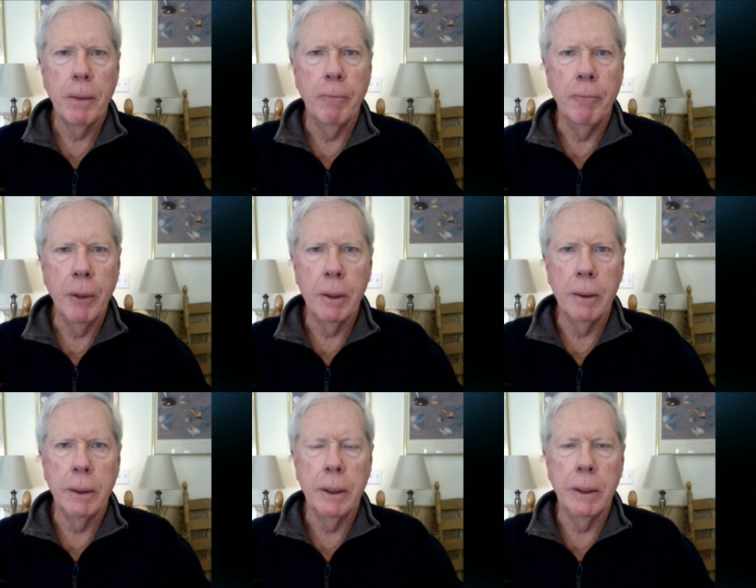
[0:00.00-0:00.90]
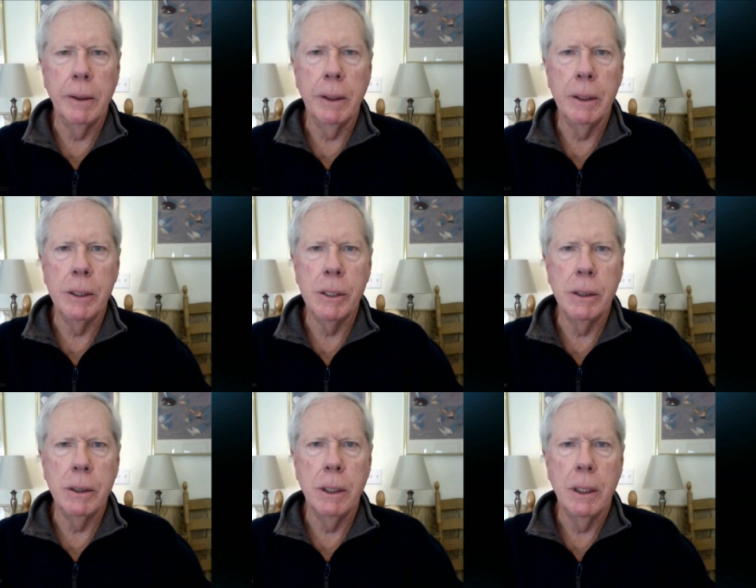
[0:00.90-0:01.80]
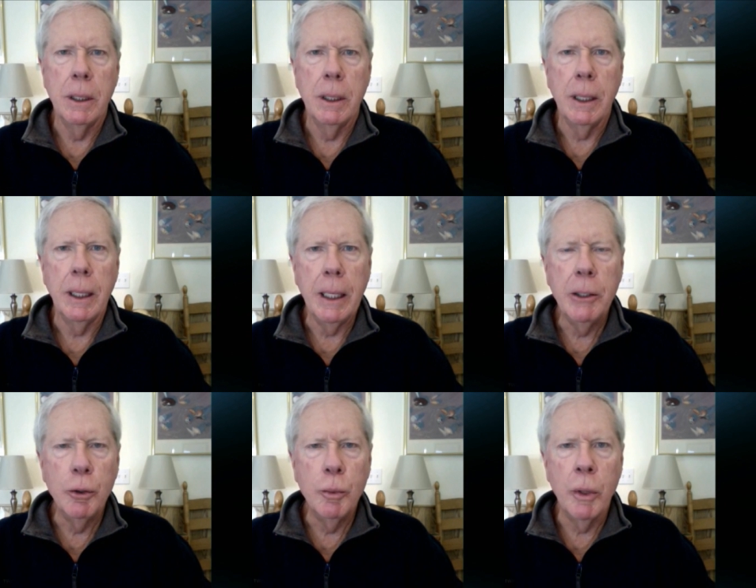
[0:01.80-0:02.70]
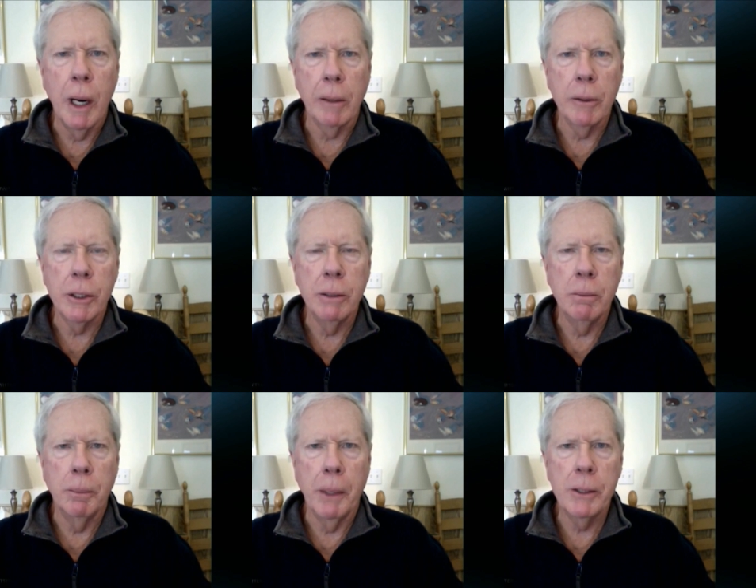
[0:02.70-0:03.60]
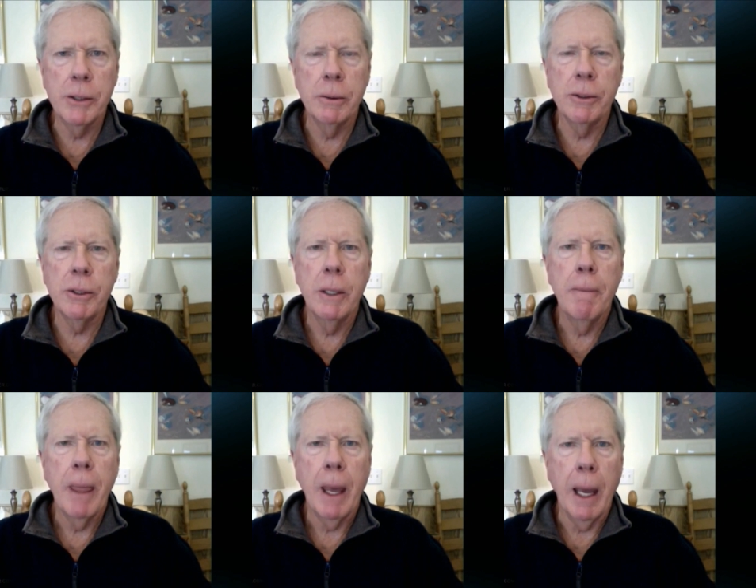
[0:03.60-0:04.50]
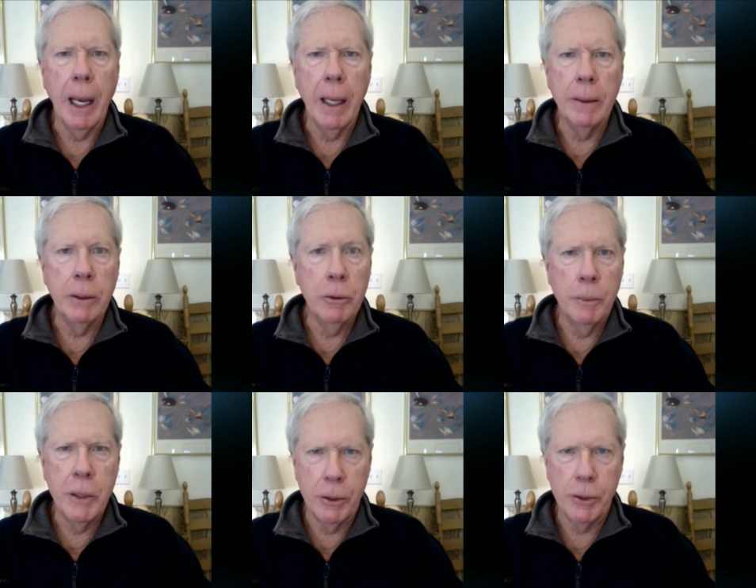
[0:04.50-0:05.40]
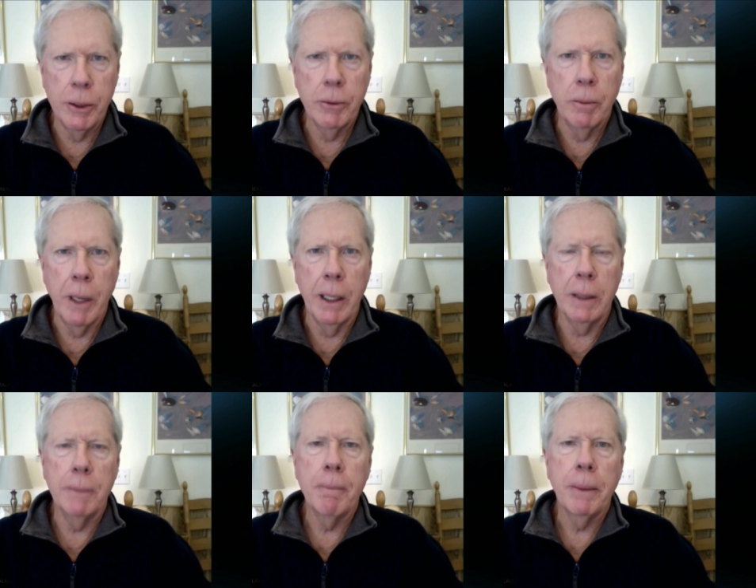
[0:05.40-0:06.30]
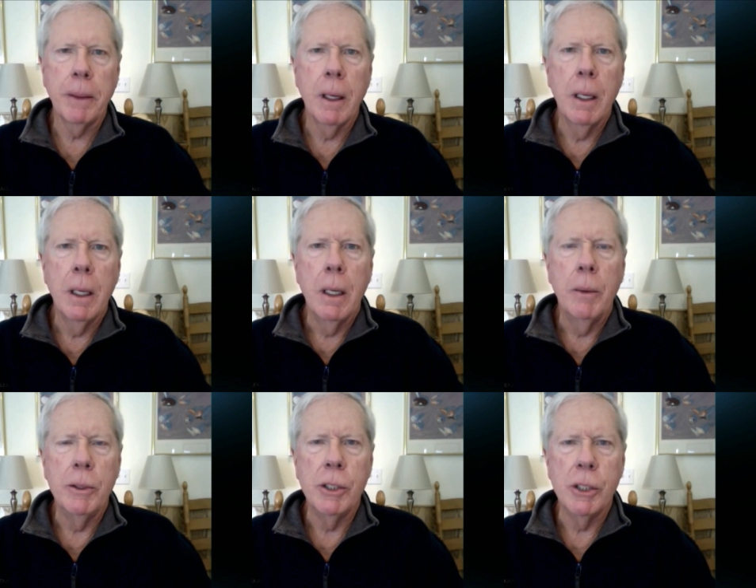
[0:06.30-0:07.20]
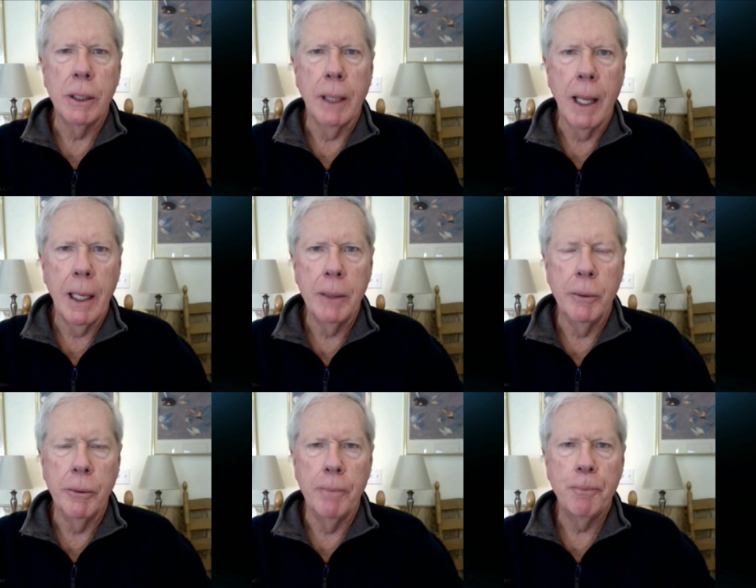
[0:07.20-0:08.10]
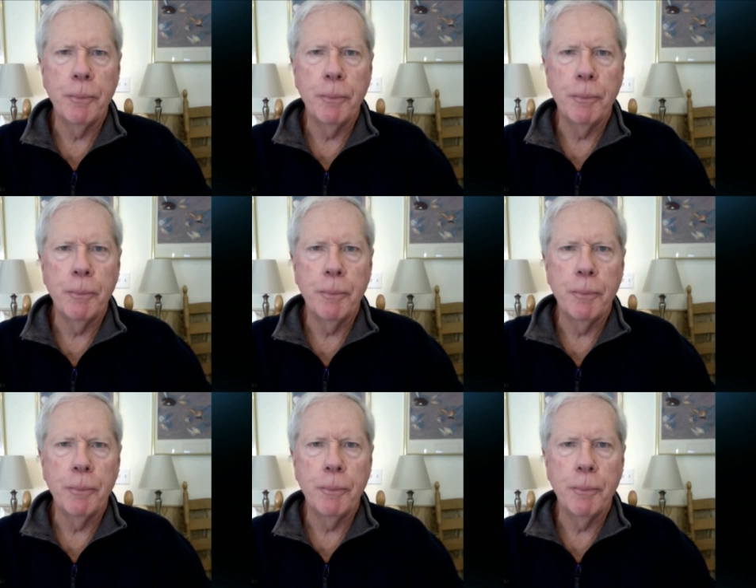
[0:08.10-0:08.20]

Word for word: villain here is the EU bureaucracy in Brussels and the European Central Bank, which is in line with them,